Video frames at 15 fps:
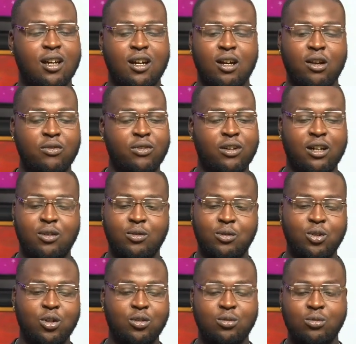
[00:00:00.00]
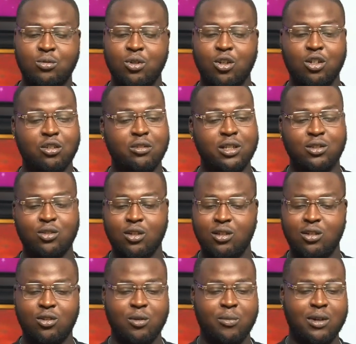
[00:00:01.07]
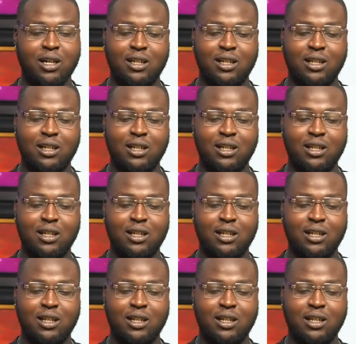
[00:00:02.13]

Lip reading: how far? We don't greet all the normal